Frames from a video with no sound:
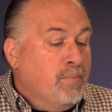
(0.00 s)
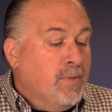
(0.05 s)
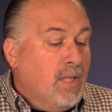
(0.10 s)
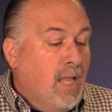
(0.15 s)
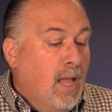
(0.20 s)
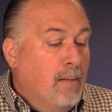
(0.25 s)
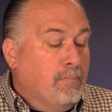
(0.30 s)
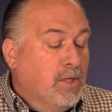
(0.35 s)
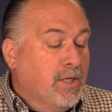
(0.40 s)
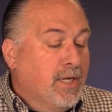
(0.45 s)

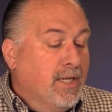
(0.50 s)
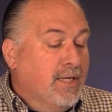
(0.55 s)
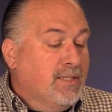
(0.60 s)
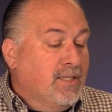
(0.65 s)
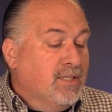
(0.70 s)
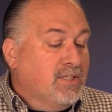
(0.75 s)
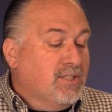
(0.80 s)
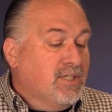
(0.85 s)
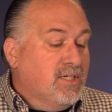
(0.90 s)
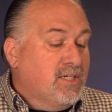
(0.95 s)
I'm looking at
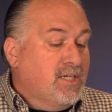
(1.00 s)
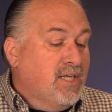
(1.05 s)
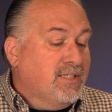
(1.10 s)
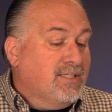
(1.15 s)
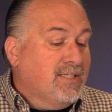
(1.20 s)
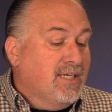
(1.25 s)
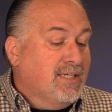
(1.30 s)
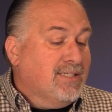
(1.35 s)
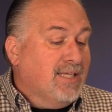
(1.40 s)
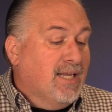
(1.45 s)
the
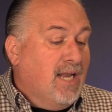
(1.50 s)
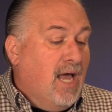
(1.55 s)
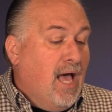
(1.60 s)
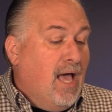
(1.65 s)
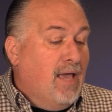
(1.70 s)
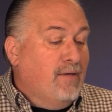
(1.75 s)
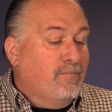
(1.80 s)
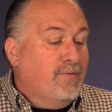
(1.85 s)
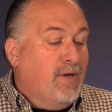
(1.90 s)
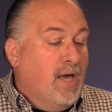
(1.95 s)
statistics that
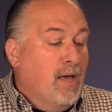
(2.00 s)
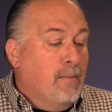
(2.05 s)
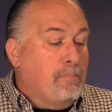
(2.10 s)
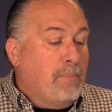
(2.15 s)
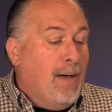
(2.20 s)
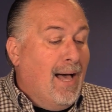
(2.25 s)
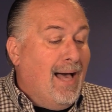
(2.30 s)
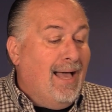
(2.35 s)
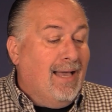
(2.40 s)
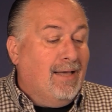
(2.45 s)
I've
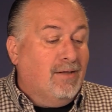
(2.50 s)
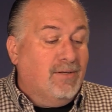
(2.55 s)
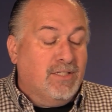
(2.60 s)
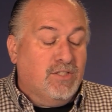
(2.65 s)
compiled.